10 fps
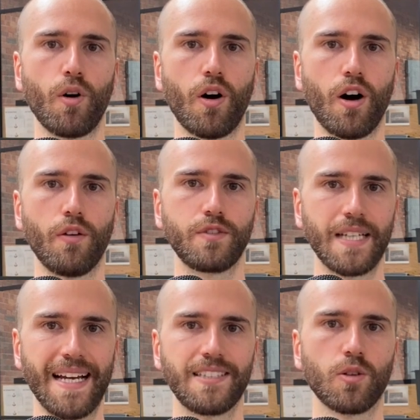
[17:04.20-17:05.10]
of
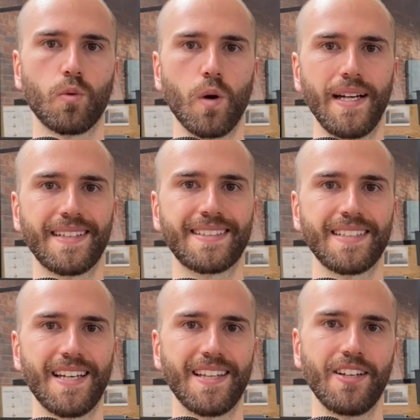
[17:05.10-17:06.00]
days or weeks
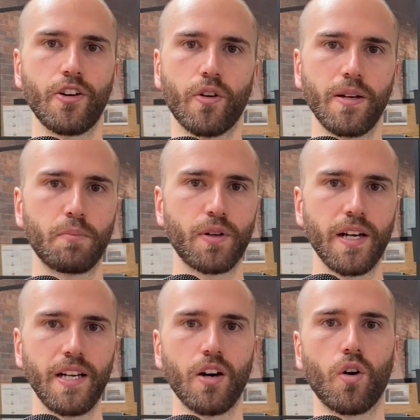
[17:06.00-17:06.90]
that you're in
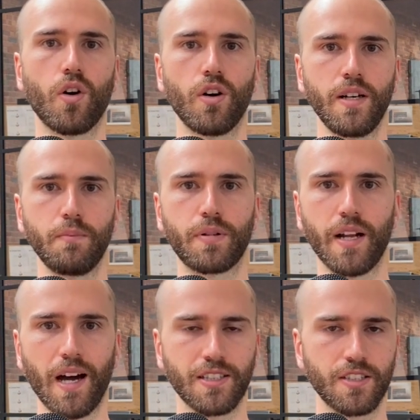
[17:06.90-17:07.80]
pre or in
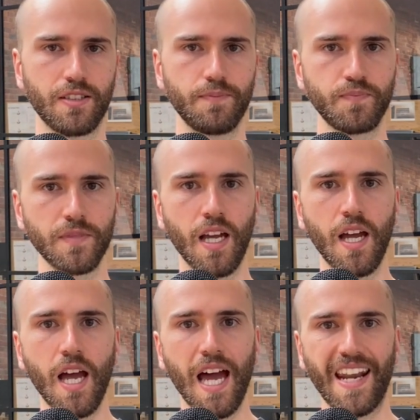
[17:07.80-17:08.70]
production.
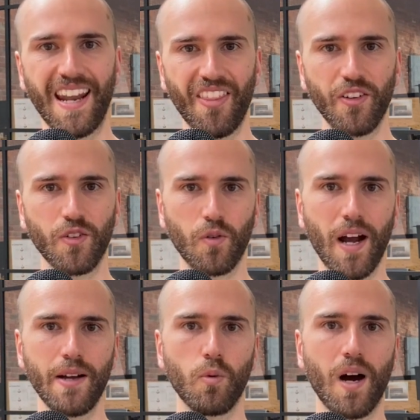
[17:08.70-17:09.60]
Another
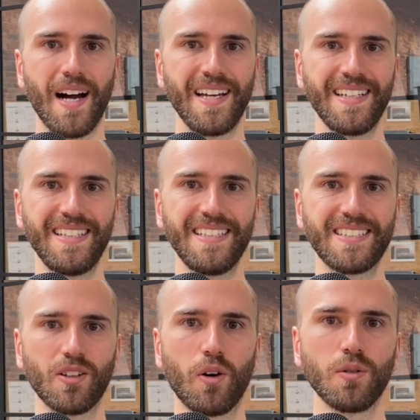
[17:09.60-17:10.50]
great way
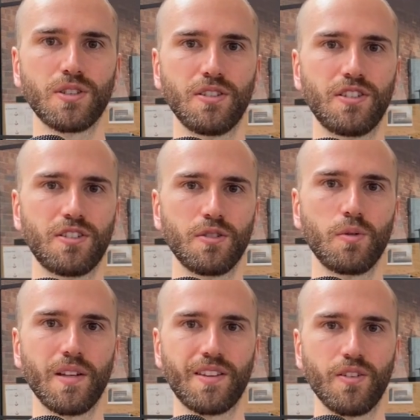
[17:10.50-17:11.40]
is also to do
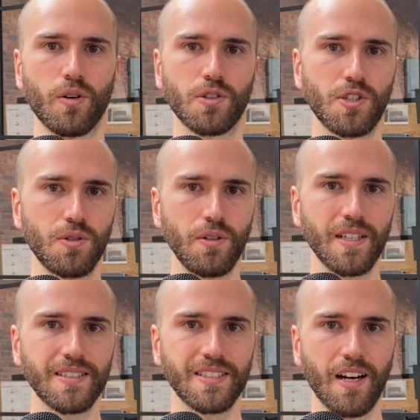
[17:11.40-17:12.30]
with your
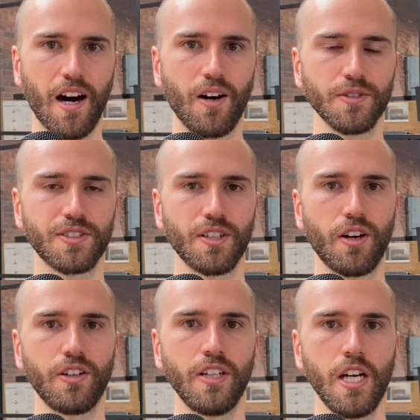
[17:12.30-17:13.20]
shooting style.
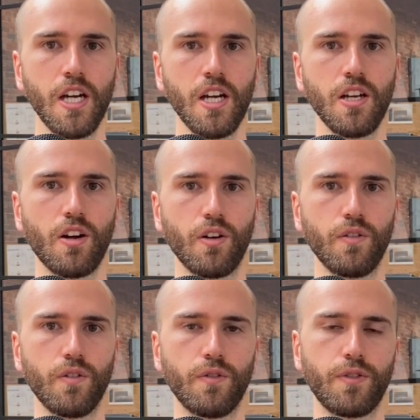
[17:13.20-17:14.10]
So,
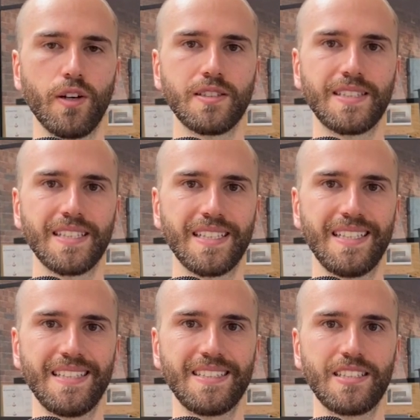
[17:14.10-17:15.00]
the first thing
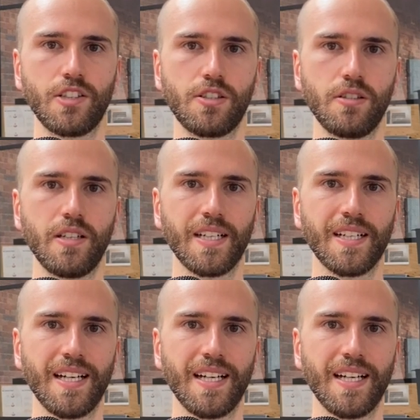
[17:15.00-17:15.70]
is shooting